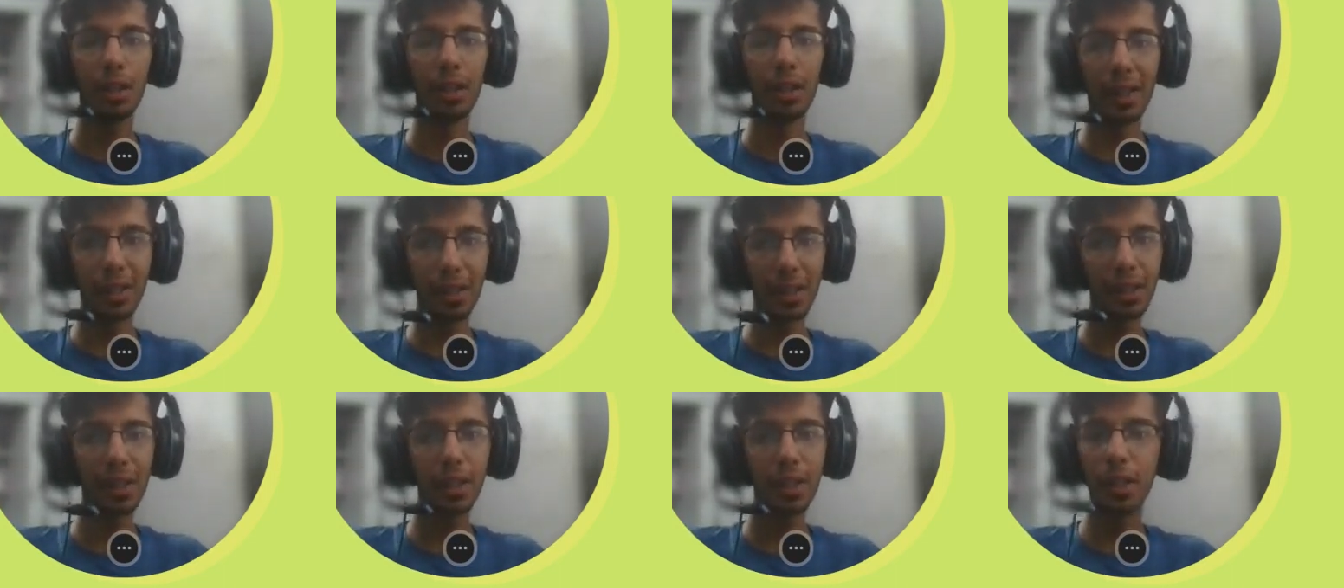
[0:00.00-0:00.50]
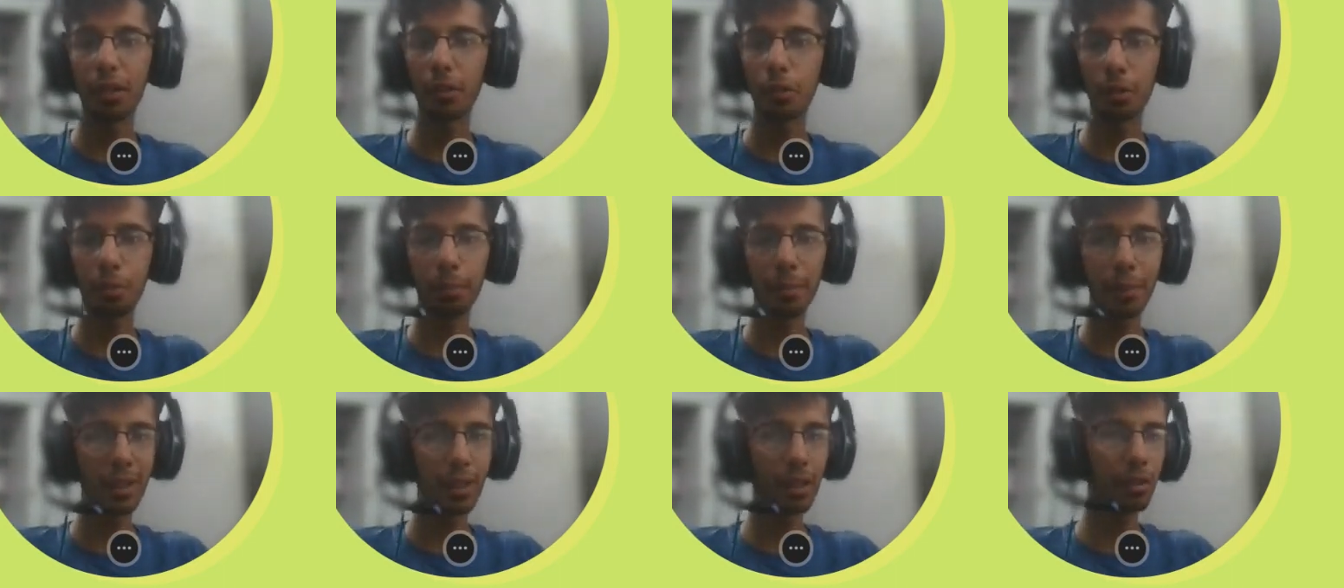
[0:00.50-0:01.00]
LinkedIn, I
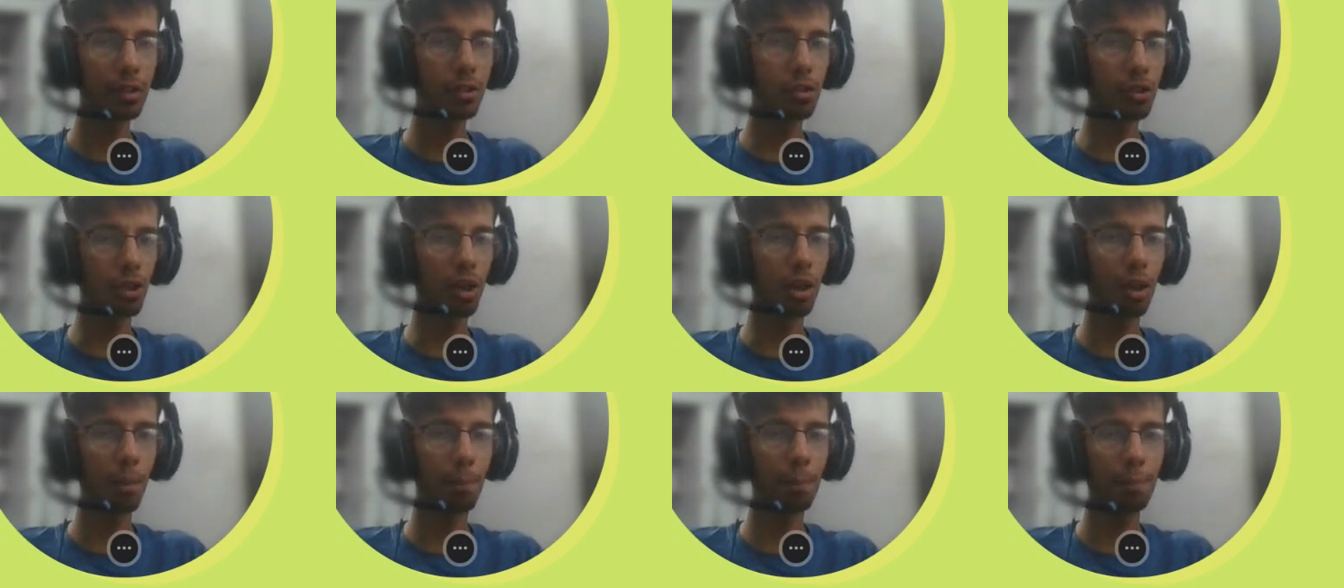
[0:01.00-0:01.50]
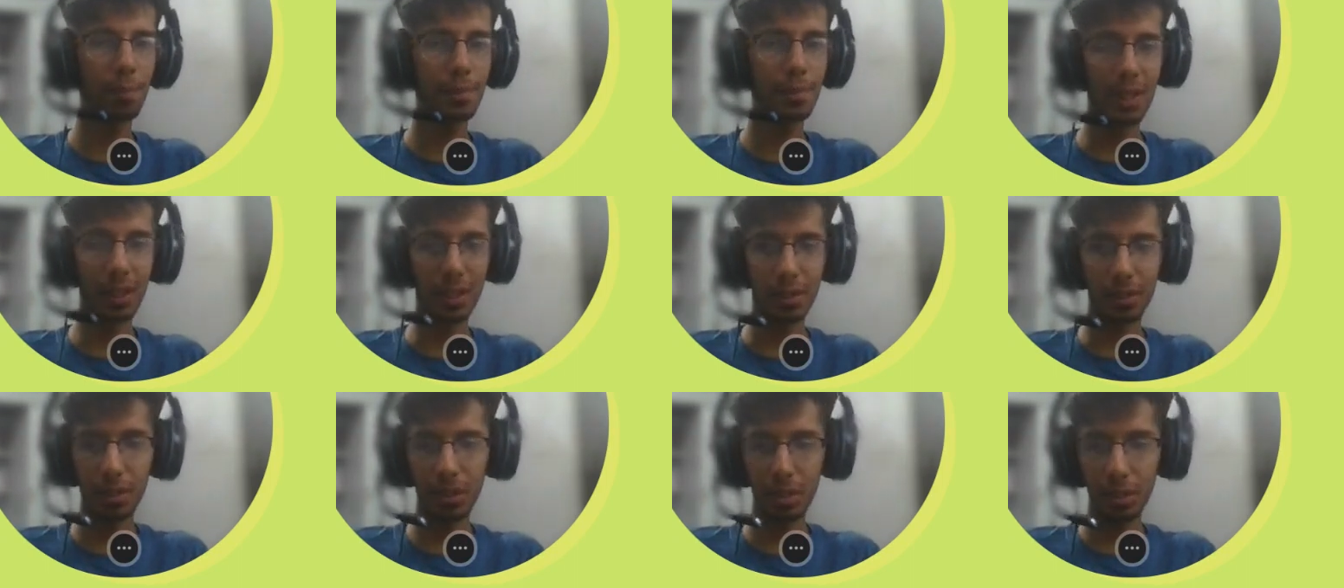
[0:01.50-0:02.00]
don't meet the job
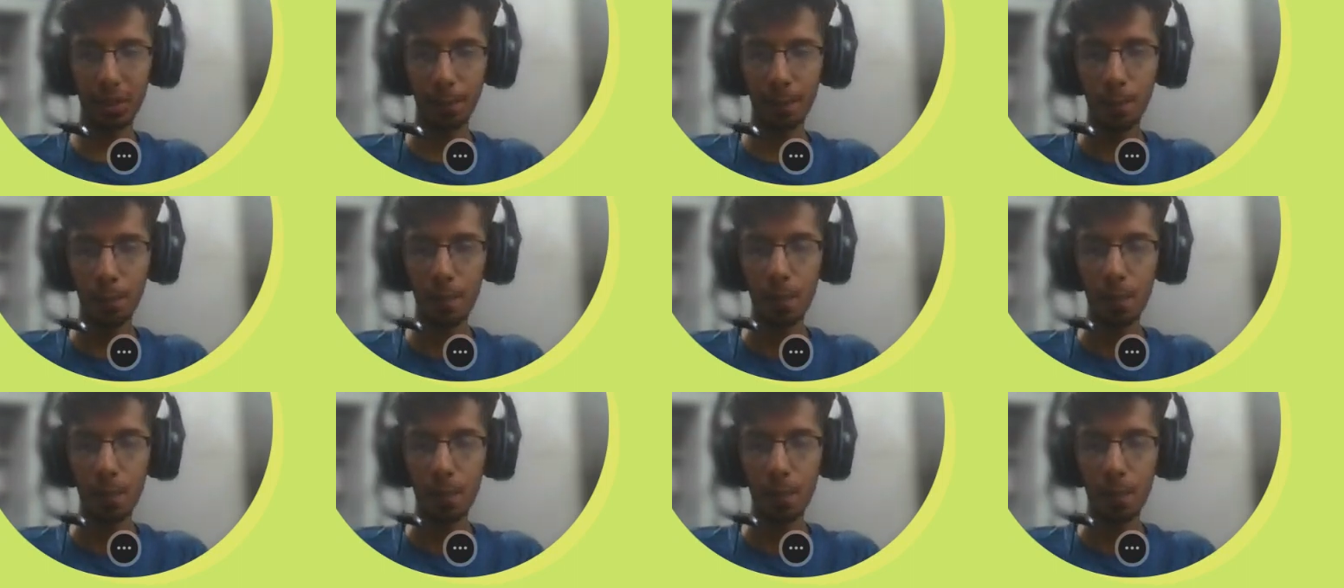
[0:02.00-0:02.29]
section.